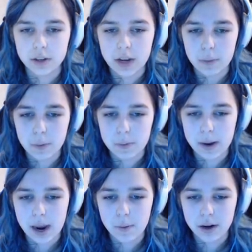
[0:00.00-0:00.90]
Okay, wait, wait,
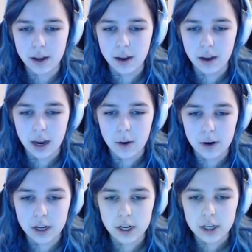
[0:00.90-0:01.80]
wait. I wanna I
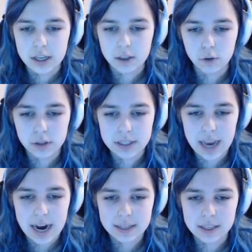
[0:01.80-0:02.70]
wanna get through these
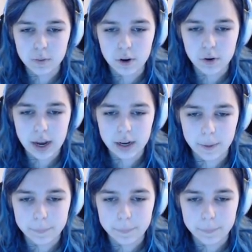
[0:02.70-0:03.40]
axes real quick.